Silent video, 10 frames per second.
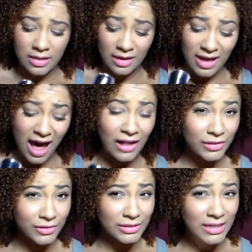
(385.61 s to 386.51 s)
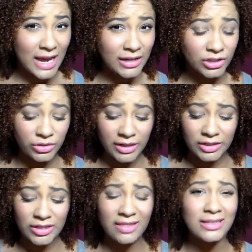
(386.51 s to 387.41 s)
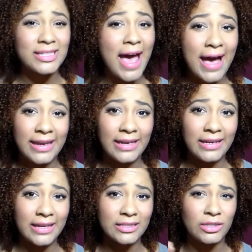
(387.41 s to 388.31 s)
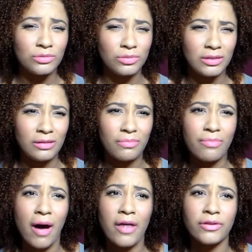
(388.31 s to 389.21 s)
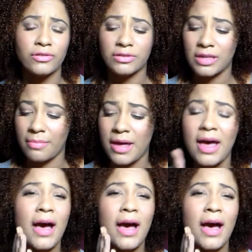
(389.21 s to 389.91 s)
The color is kind of strange, and the tackiness is really bothersome.